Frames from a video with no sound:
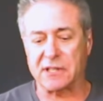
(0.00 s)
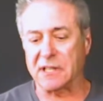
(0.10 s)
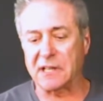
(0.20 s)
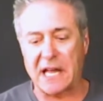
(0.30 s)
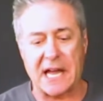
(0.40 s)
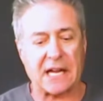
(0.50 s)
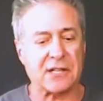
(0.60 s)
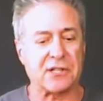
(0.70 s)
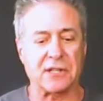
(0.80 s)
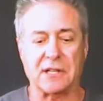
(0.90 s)
the
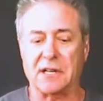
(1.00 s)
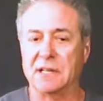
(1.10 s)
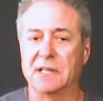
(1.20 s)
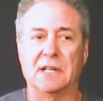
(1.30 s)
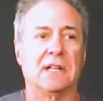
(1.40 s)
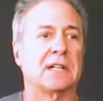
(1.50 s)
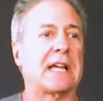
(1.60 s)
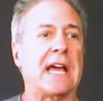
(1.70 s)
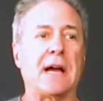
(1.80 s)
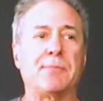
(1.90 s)
lake, to the
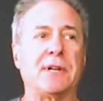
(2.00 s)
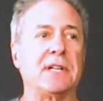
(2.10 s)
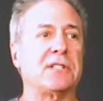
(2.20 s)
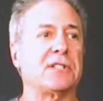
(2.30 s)
camping,